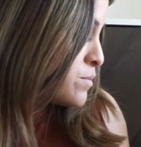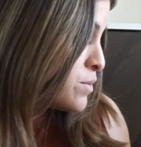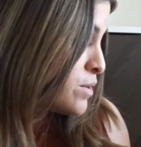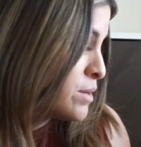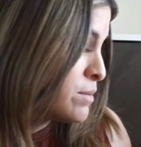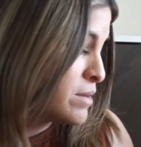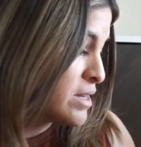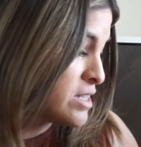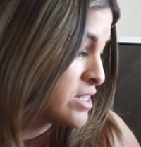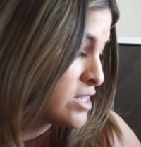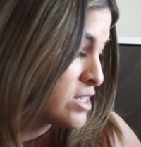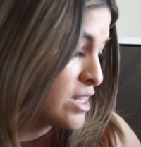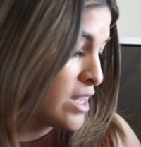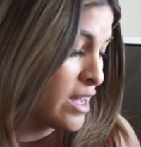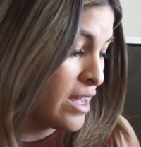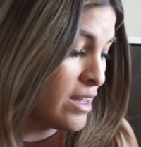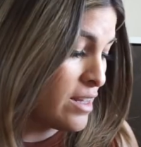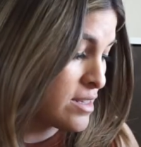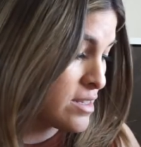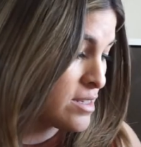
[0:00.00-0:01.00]
pretty much
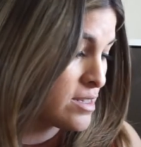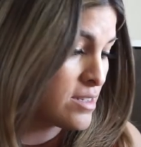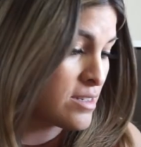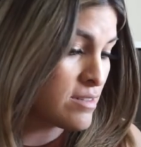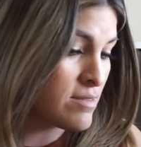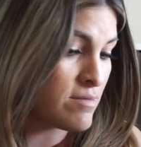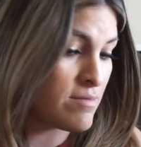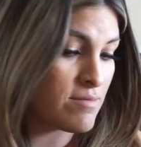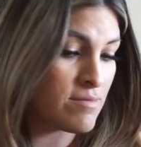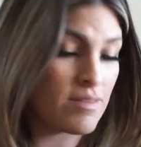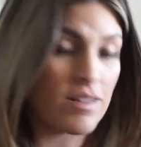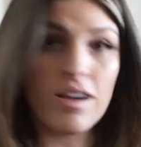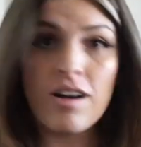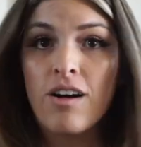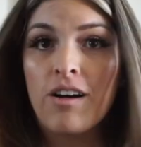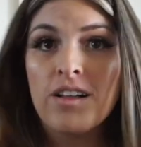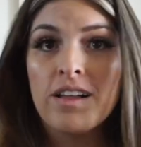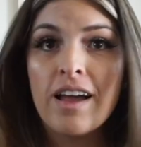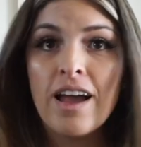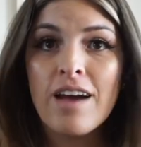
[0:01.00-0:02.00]
it.
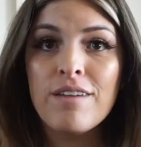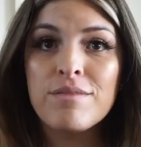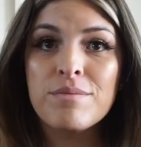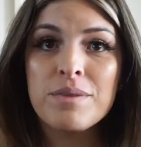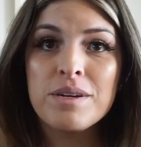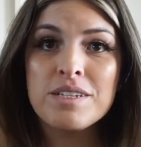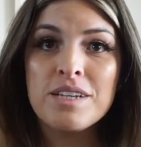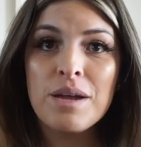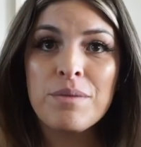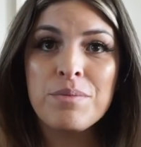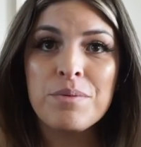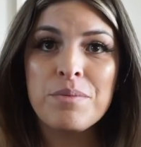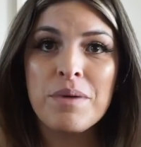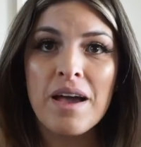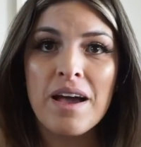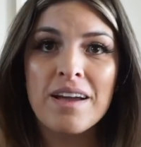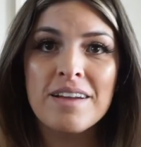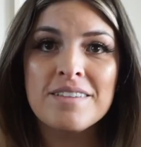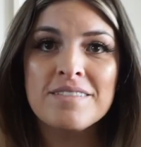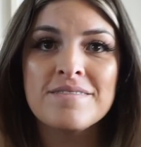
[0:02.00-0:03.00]
All I have in my diaper
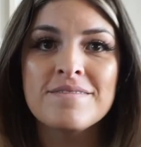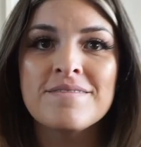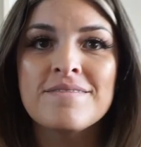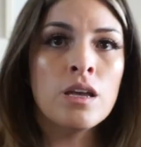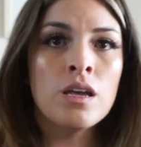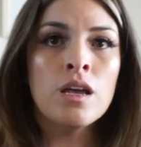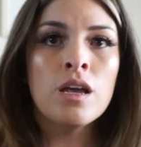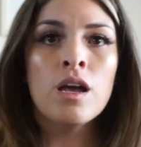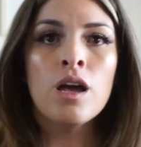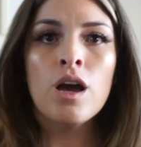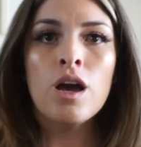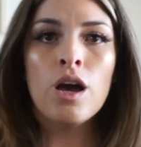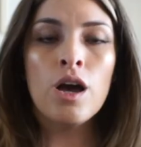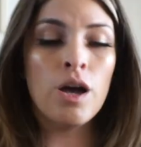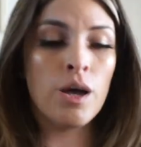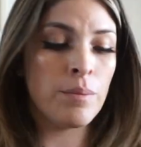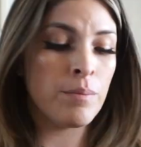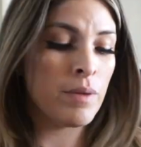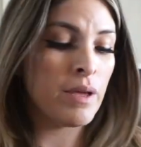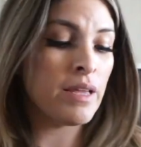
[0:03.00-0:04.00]
bag.
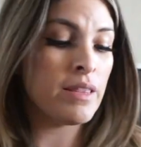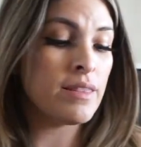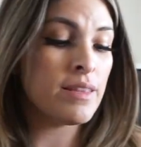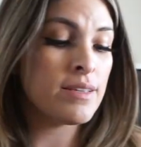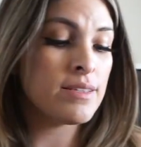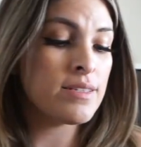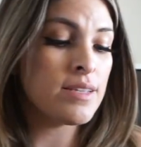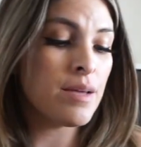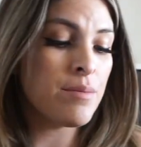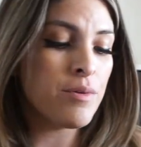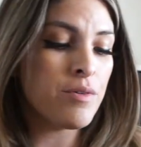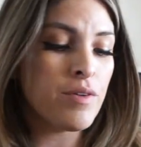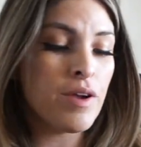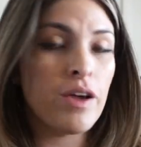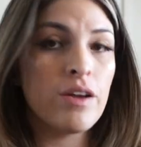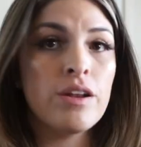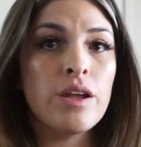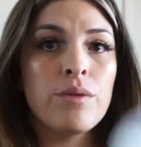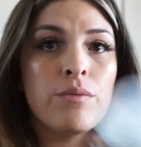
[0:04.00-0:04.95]
And this time around I